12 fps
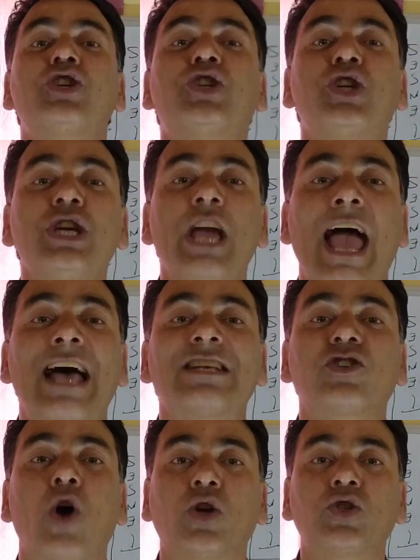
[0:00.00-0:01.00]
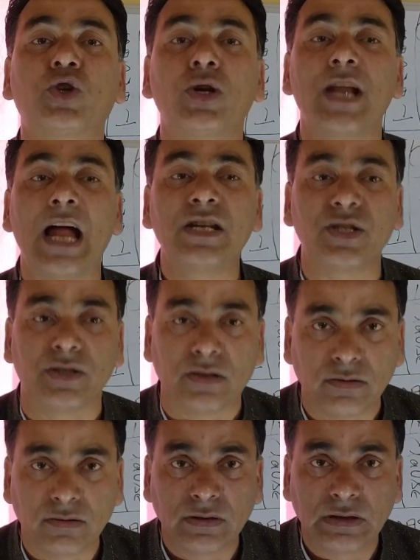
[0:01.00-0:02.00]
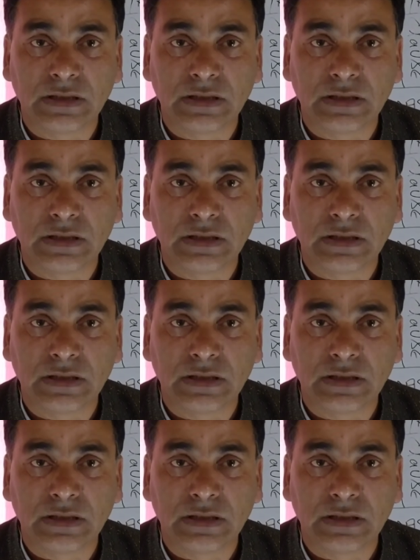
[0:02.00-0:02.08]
She has gone to London.